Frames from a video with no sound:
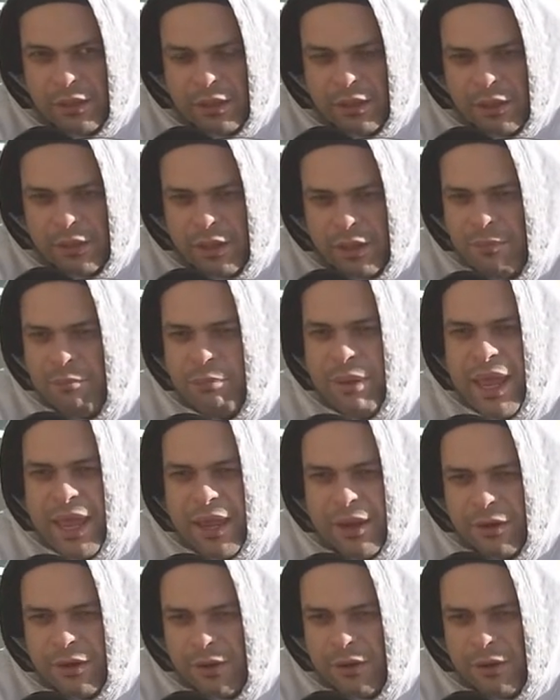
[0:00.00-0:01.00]

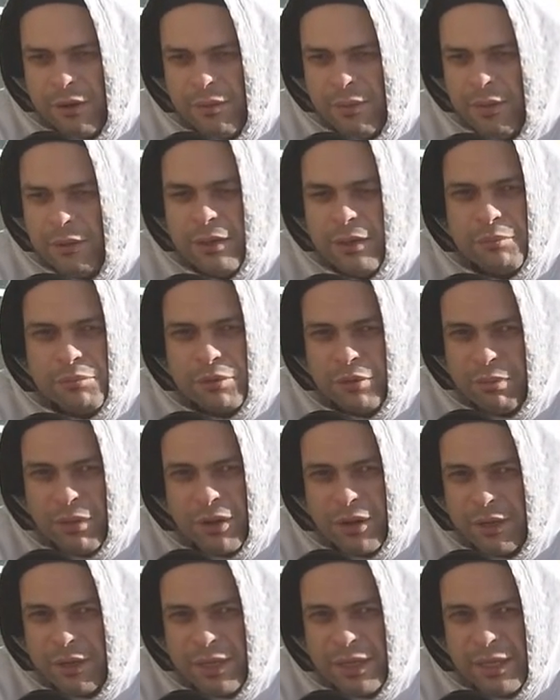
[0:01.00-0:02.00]
compare the Liberal
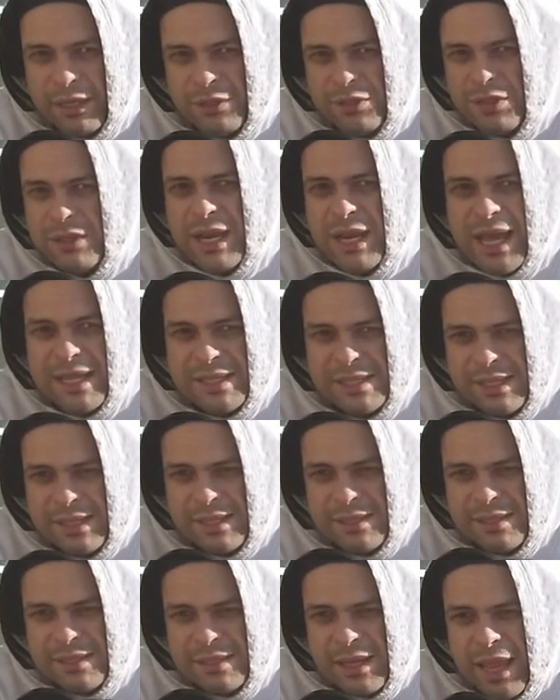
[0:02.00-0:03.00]
Party to
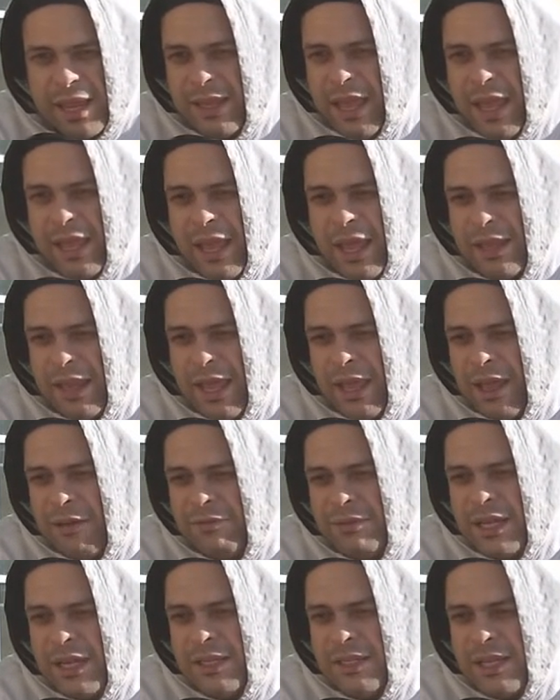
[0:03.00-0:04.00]
Nazis. And they
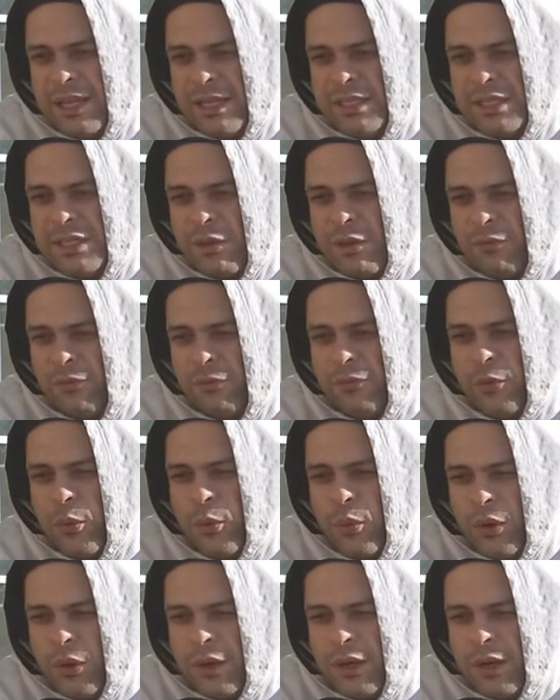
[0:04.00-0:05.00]
have done this
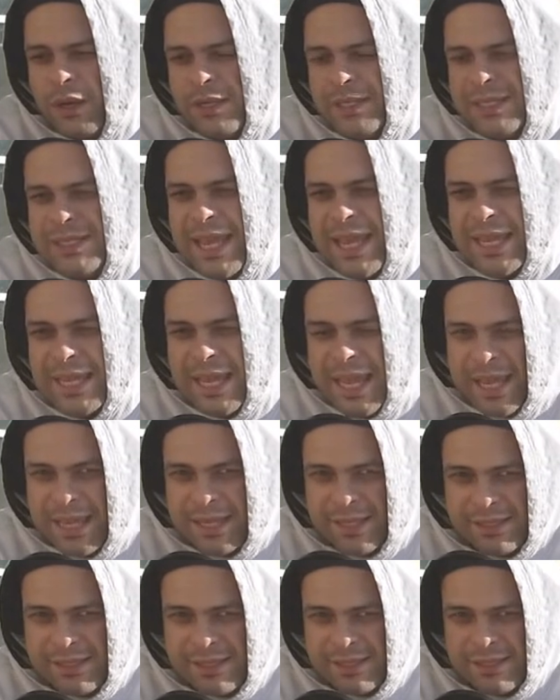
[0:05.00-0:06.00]
for
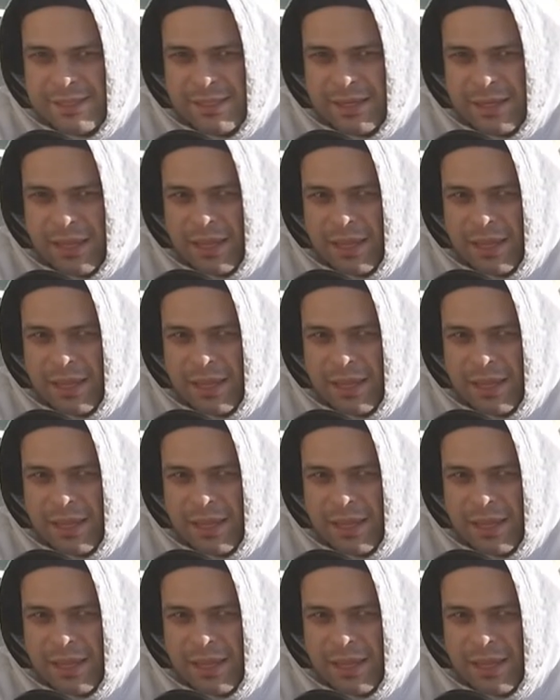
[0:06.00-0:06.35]
decades.